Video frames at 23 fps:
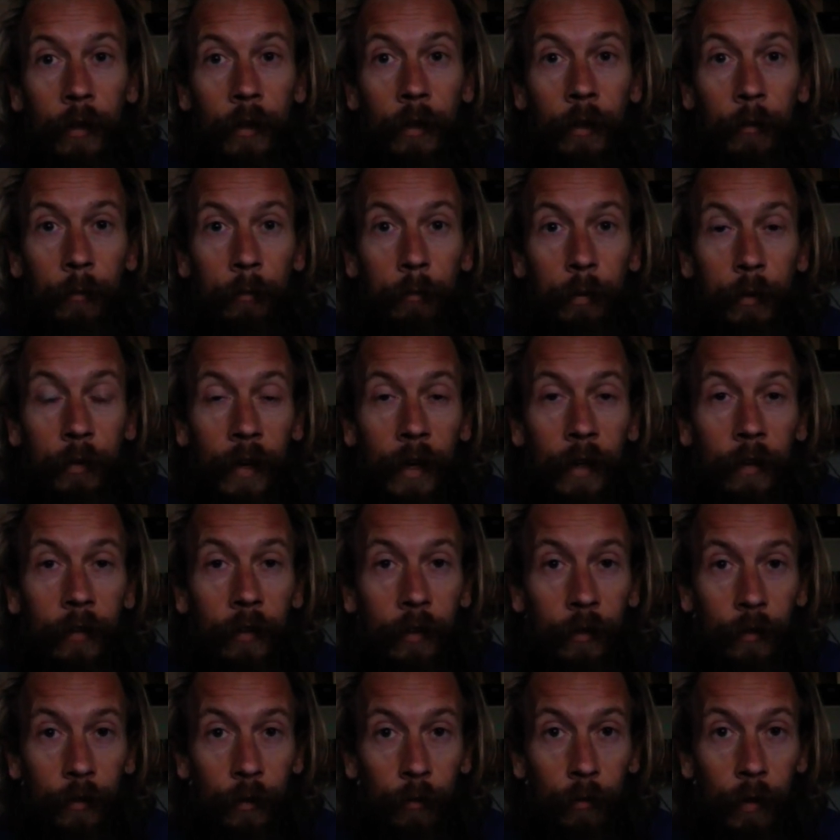and
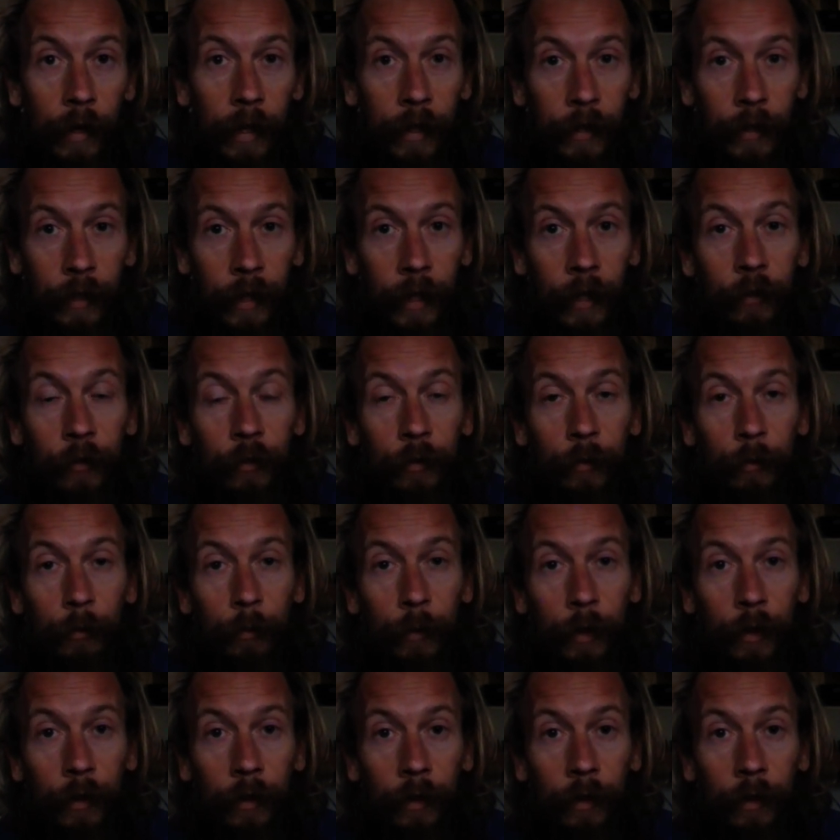protected the radiation with